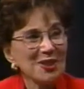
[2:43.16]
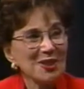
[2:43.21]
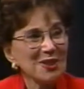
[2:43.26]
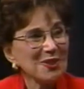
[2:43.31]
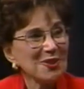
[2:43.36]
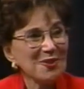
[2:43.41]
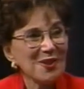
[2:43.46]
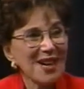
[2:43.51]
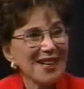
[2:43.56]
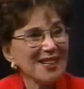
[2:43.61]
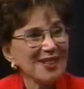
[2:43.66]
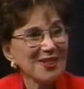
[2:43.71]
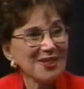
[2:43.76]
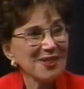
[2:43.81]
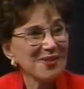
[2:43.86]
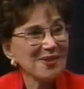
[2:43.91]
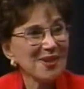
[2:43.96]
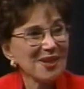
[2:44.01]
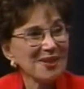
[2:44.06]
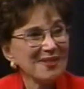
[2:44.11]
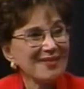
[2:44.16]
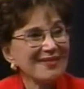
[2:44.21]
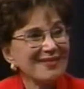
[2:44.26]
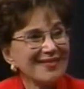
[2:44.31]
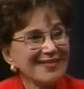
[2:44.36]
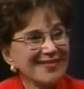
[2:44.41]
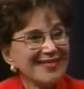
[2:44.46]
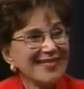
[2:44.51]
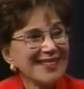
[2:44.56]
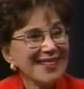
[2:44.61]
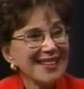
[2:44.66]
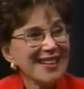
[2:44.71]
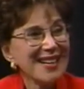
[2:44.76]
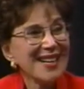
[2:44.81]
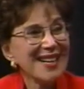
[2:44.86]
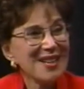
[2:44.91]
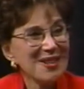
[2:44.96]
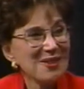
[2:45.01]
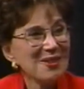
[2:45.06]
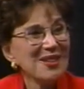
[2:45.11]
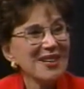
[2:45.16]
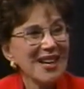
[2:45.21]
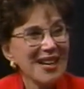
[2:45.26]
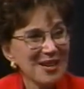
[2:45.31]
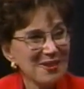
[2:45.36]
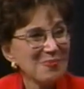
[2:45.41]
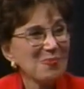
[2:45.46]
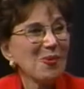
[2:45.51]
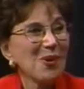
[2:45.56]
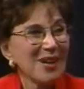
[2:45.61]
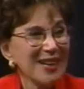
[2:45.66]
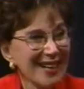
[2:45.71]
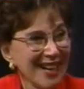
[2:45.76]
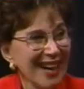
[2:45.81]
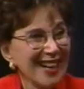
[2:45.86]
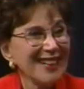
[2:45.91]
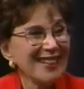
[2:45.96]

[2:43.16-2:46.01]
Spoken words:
to try to do in one night. In one night.